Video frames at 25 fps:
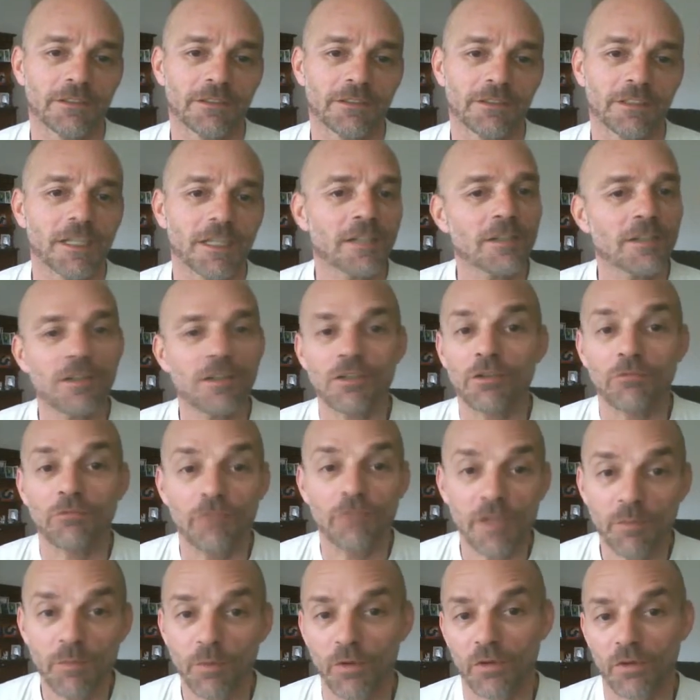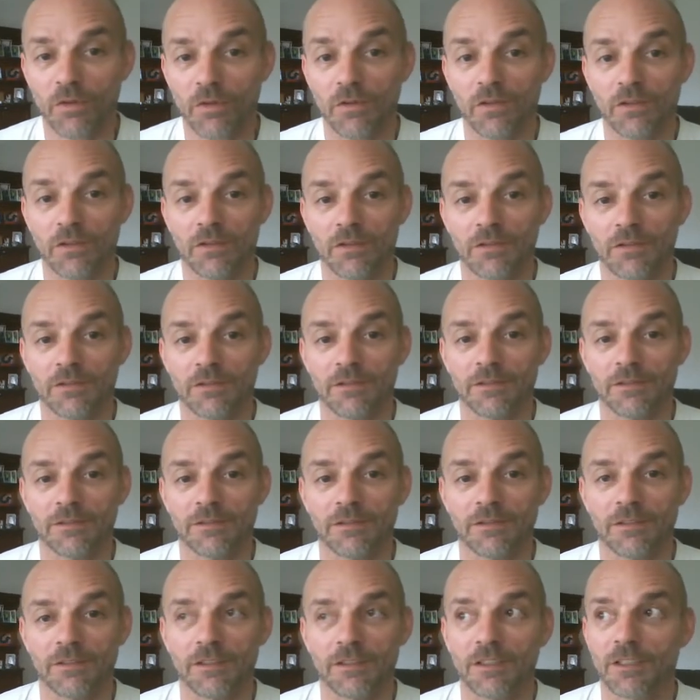Yes, it's a rebirth.
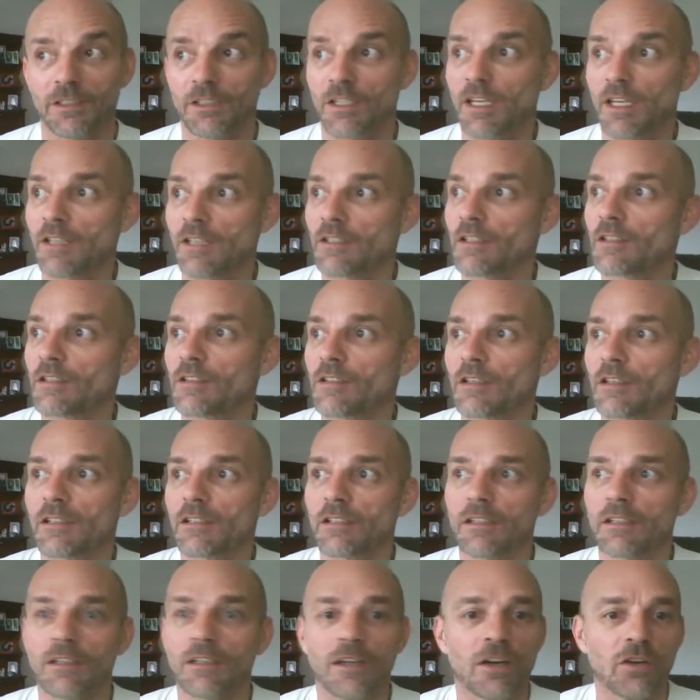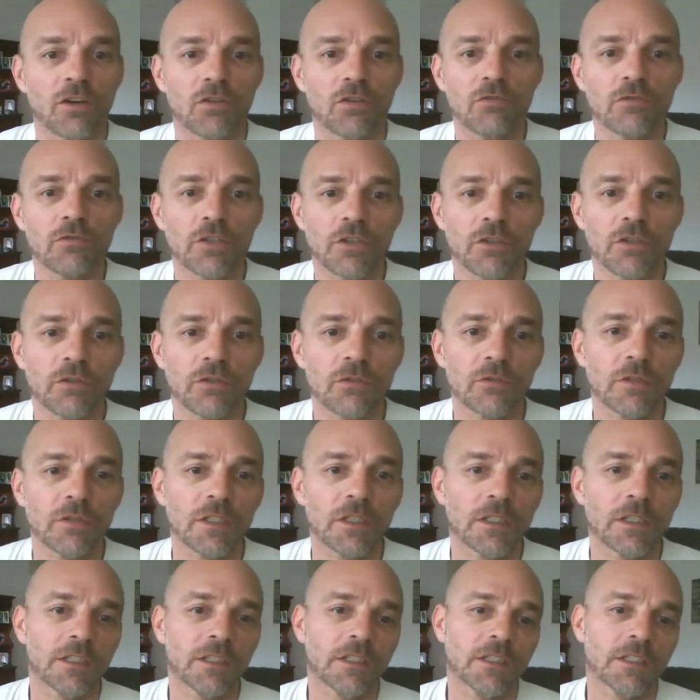Yes, it's a whole new
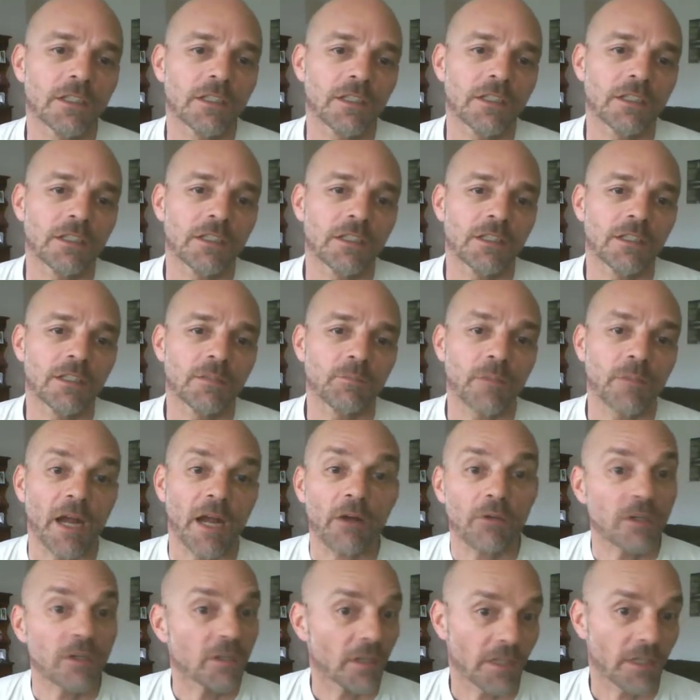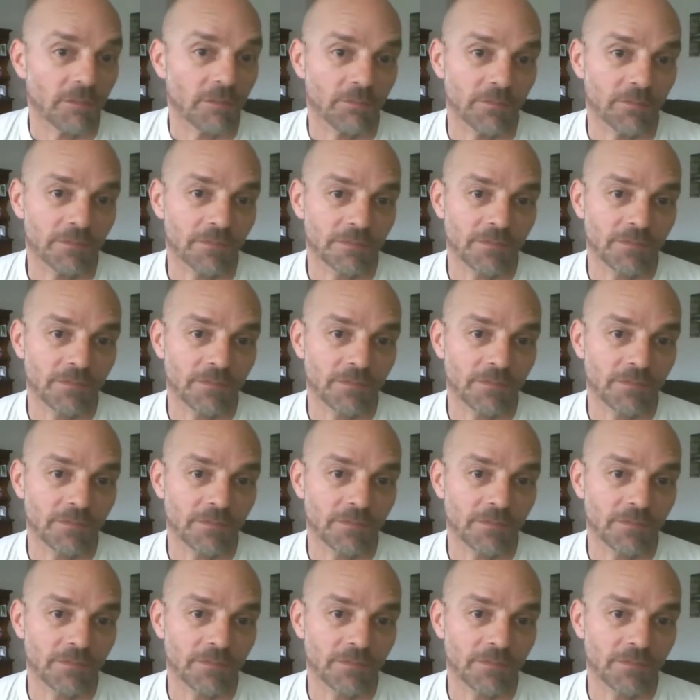paradigm.